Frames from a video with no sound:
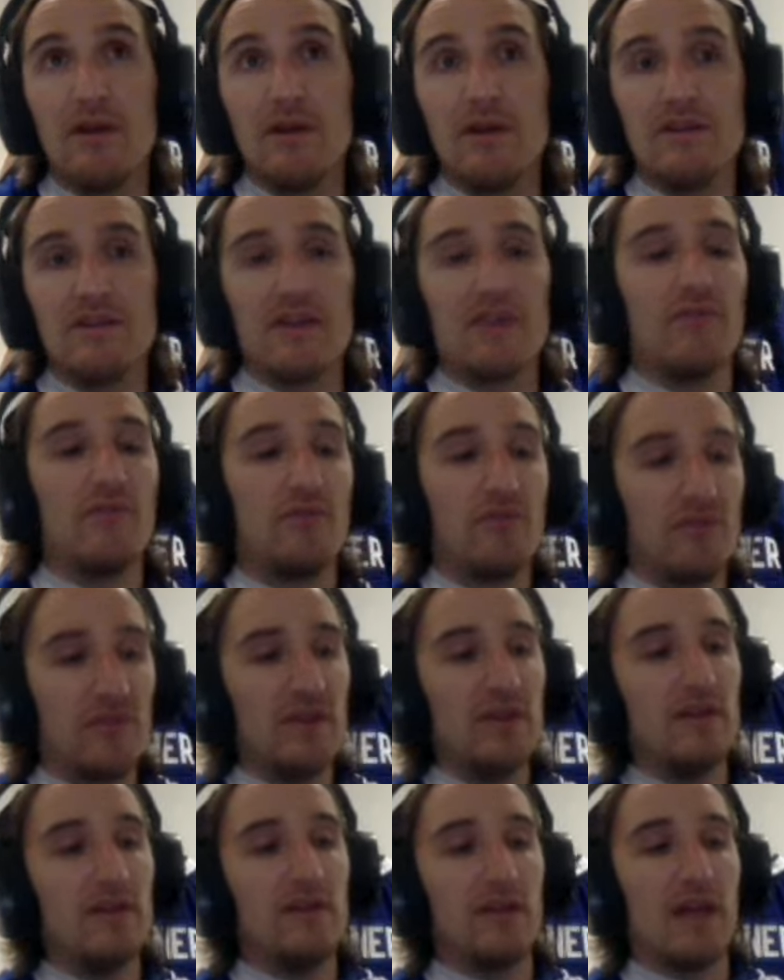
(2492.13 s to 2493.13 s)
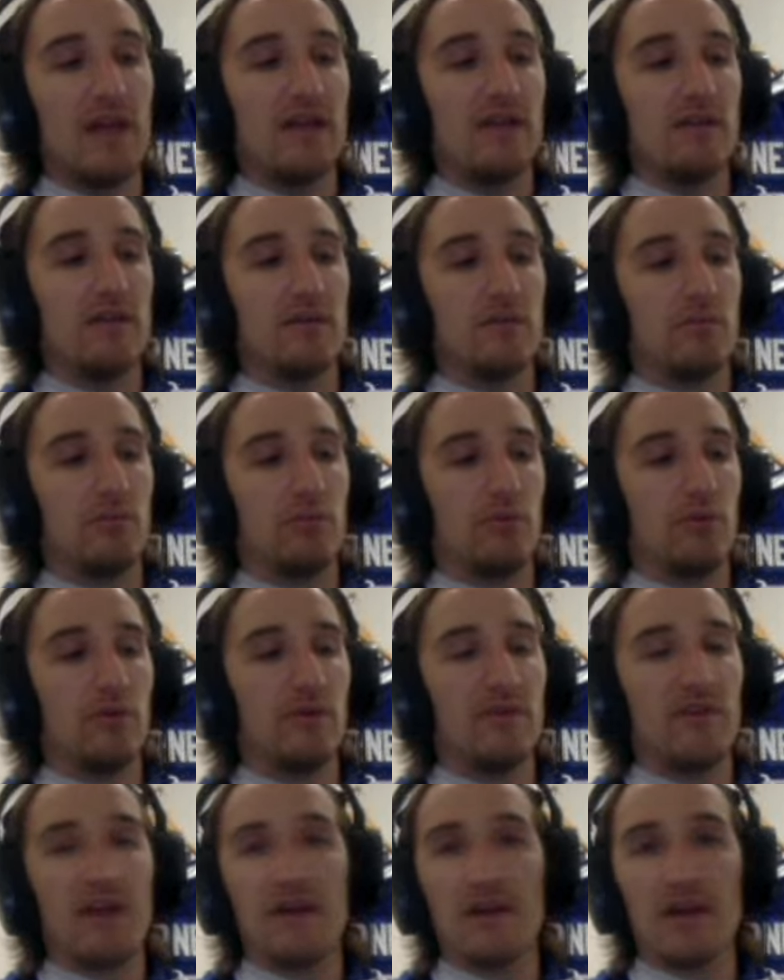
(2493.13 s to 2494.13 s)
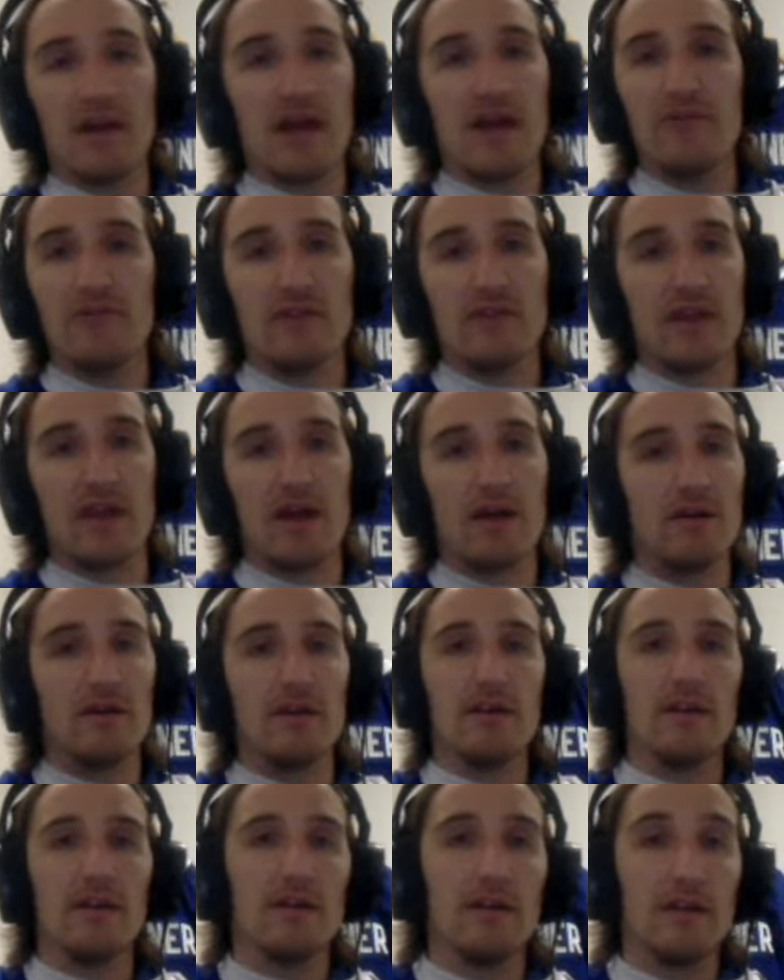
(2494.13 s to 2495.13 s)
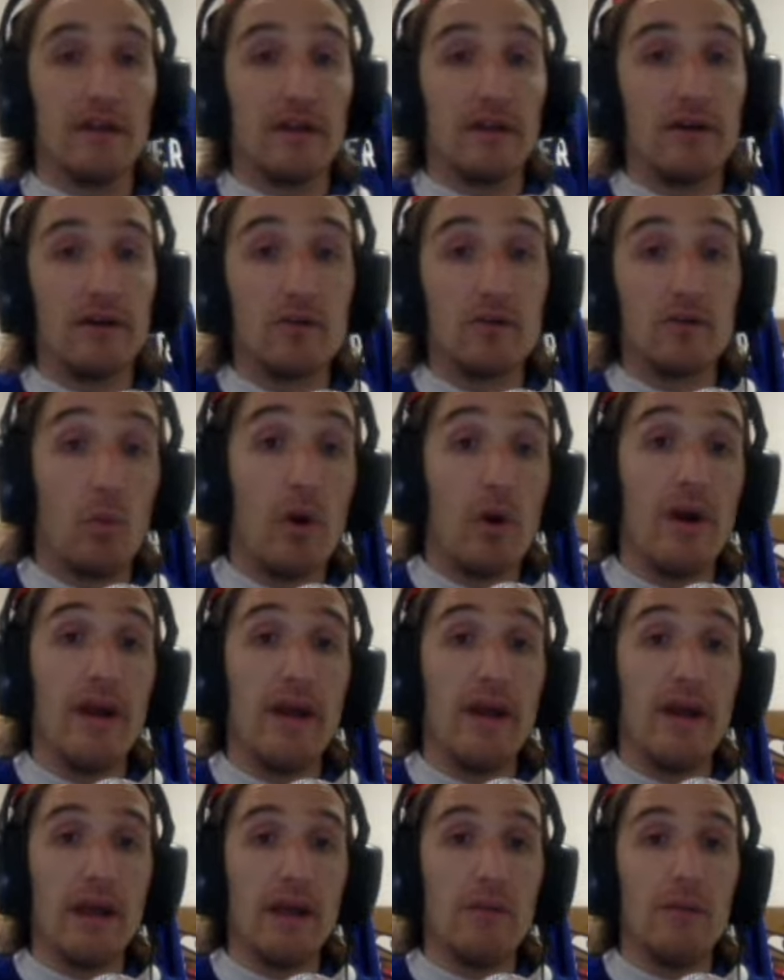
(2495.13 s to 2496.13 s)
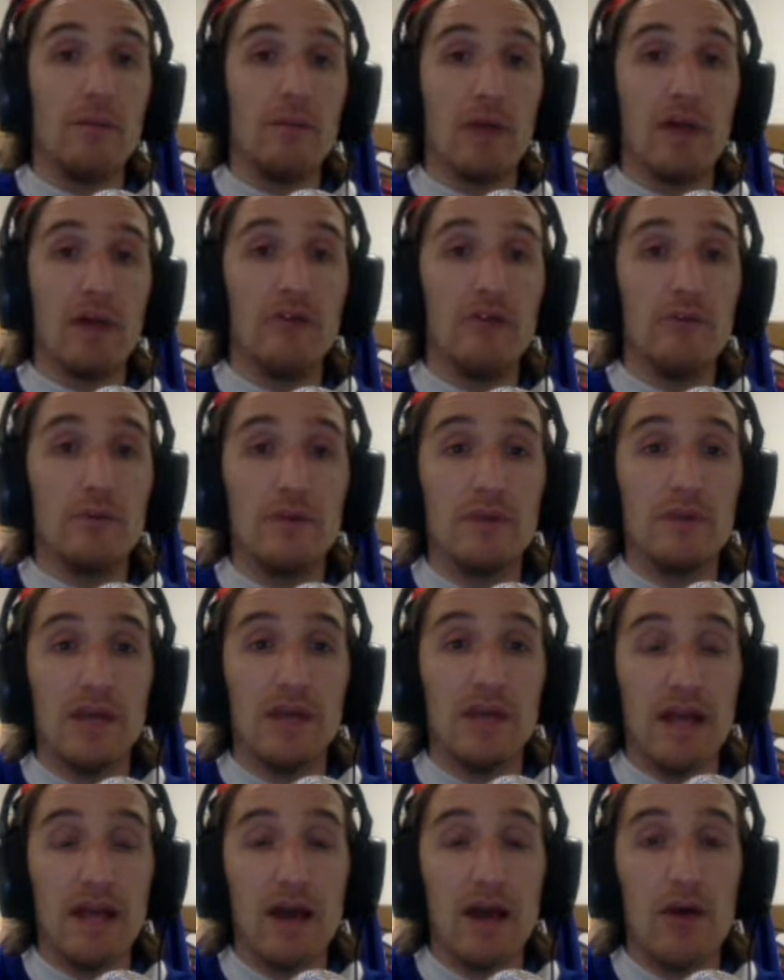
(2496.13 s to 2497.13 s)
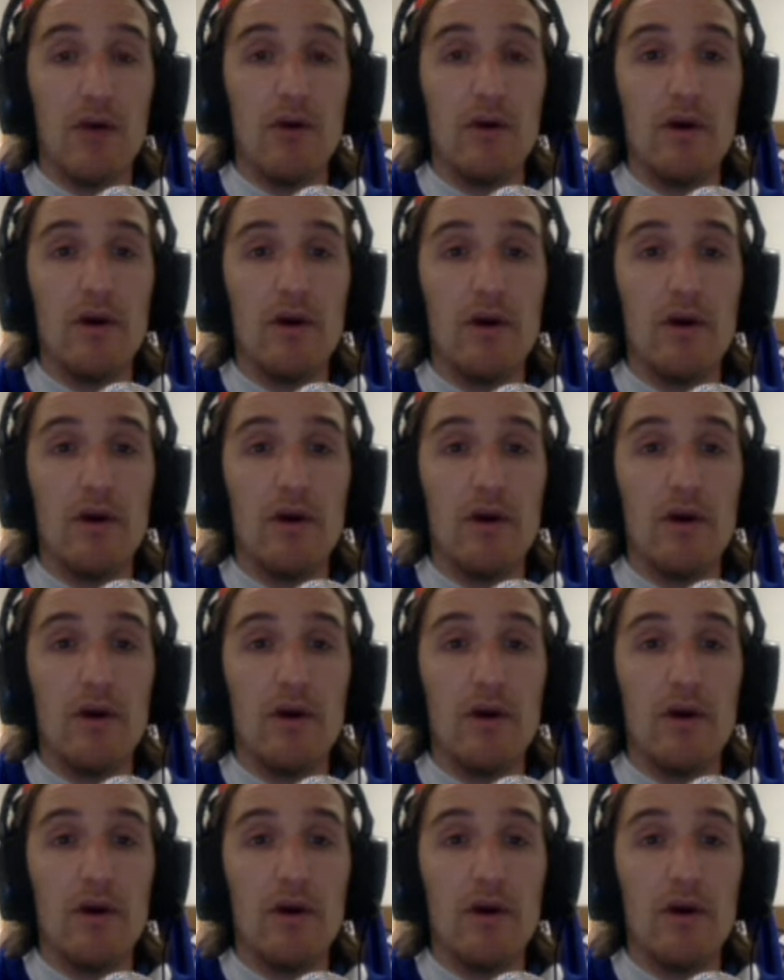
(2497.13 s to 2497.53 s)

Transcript: Because I feel like the Bruins, I'm going to have to calculate it later. It's 1 a.m. I'm not doing that now.